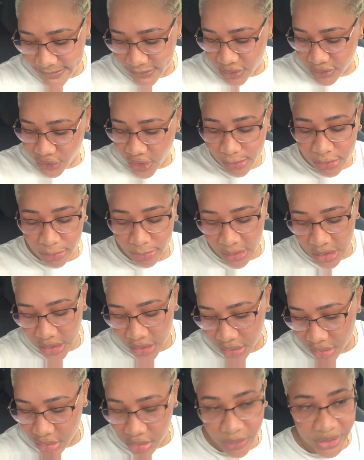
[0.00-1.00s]
I'll double
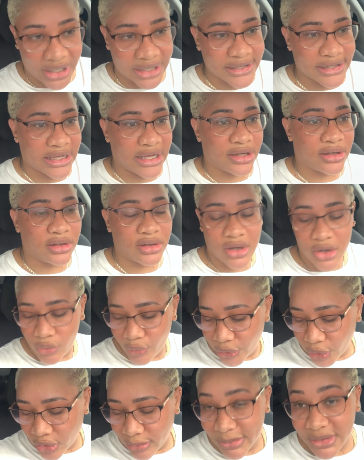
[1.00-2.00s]
park when I can
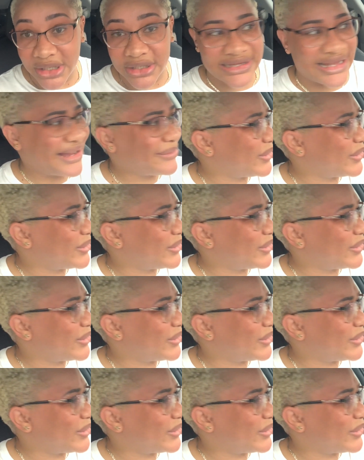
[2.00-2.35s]
without being like